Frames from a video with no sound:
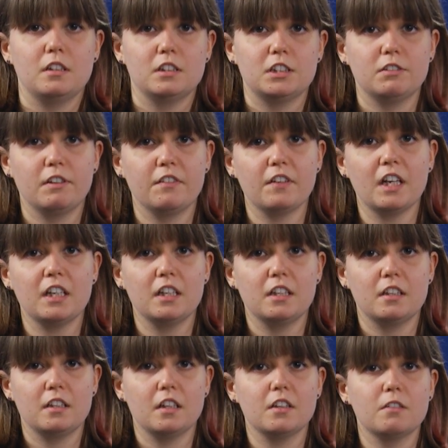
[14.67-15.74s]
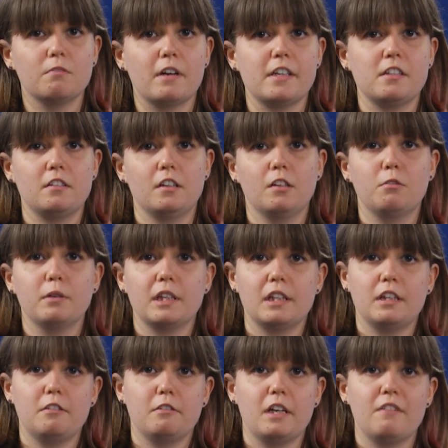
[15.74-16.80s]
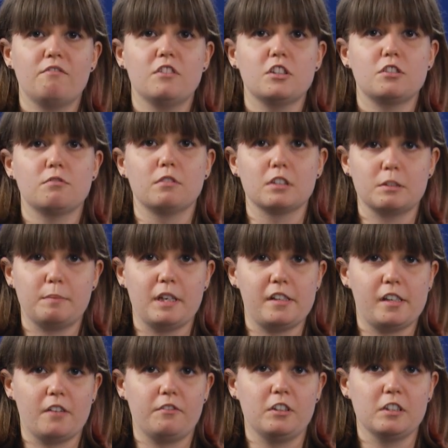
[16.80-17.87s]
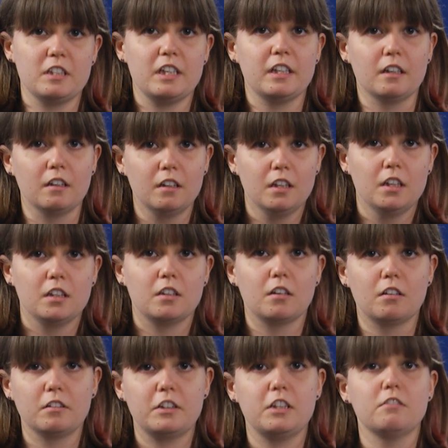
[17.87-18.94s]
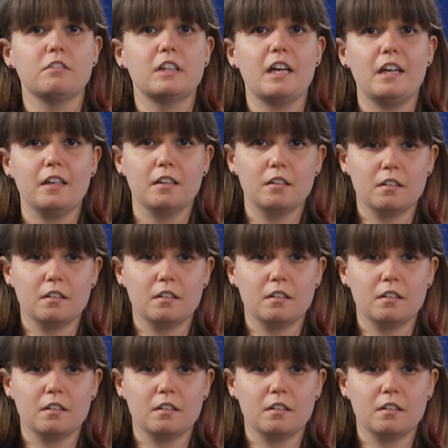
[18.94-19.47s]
so we've added another way you can quickly create visuals based off your data, called Q and A.